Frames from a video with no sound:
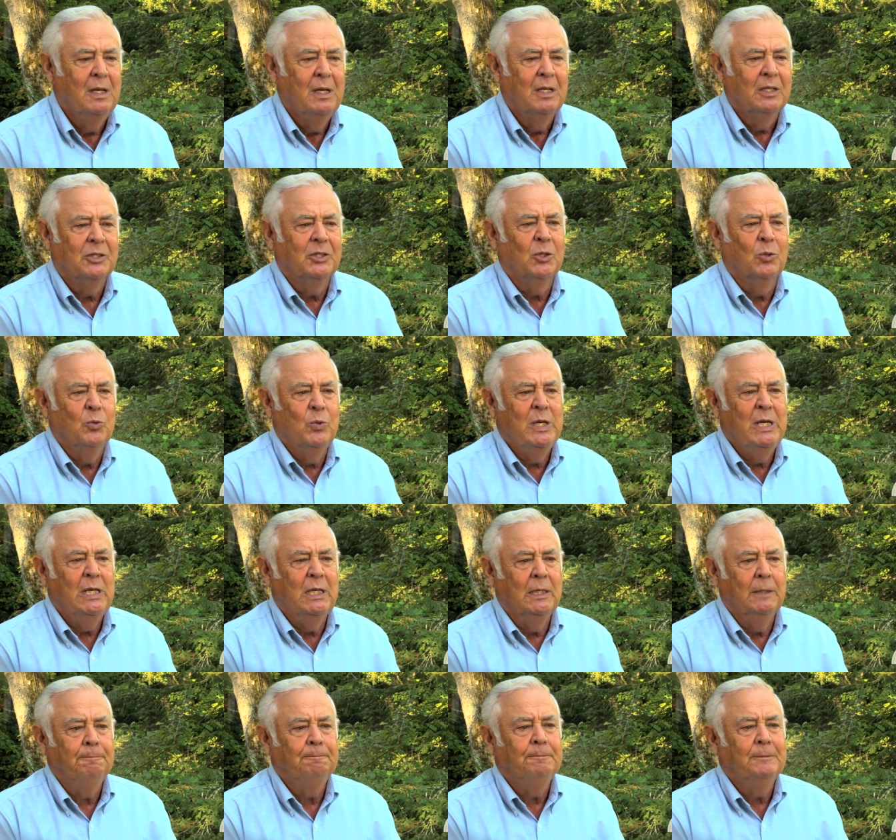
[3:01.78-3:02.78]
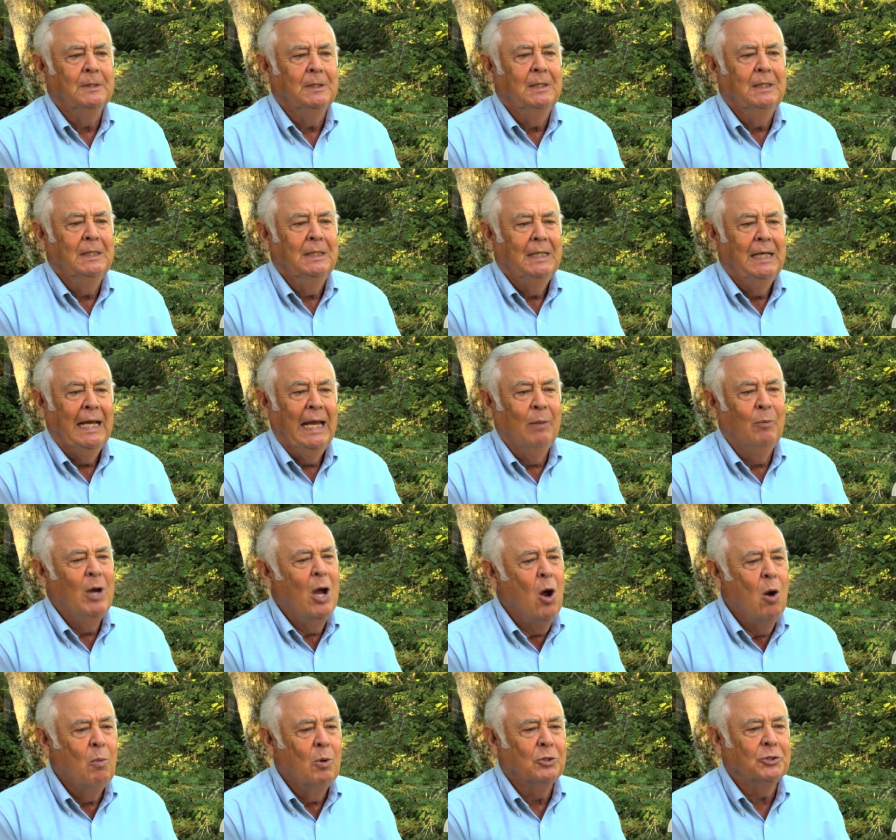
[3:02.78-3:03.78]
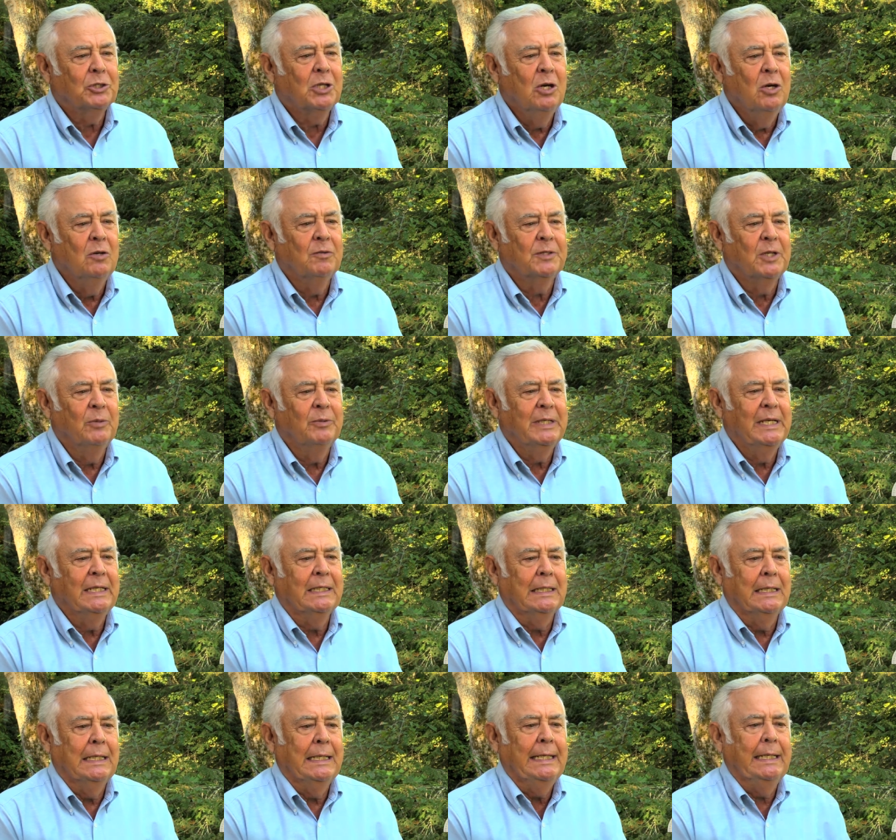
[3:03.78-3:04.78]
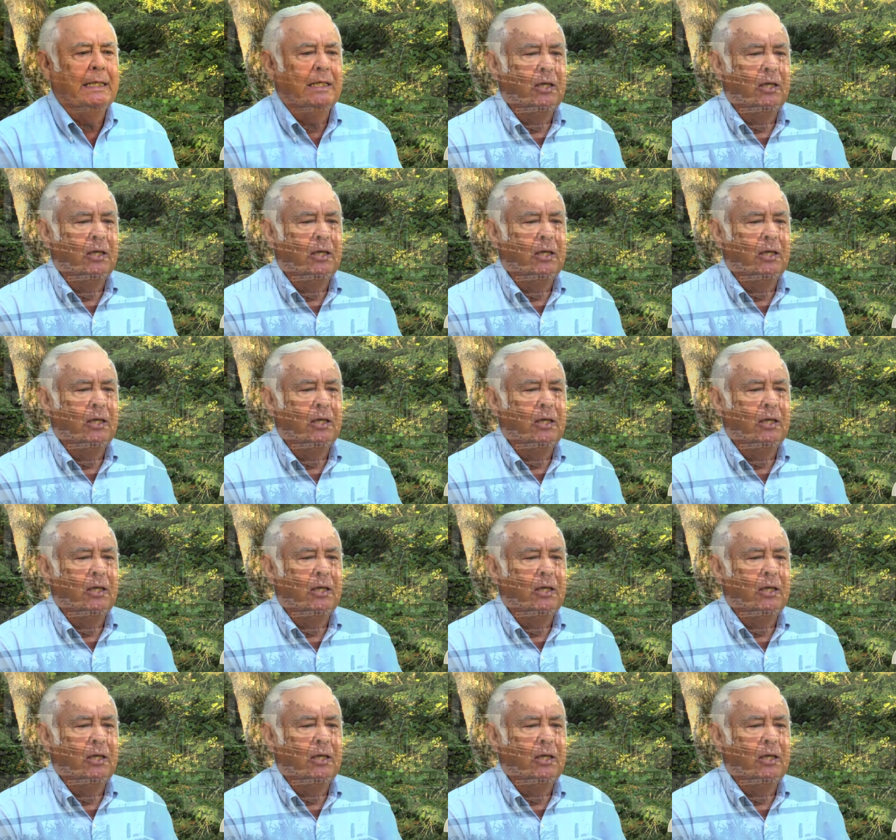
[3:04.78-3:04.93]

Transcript: So we, uh, and we almost goofed on getting the land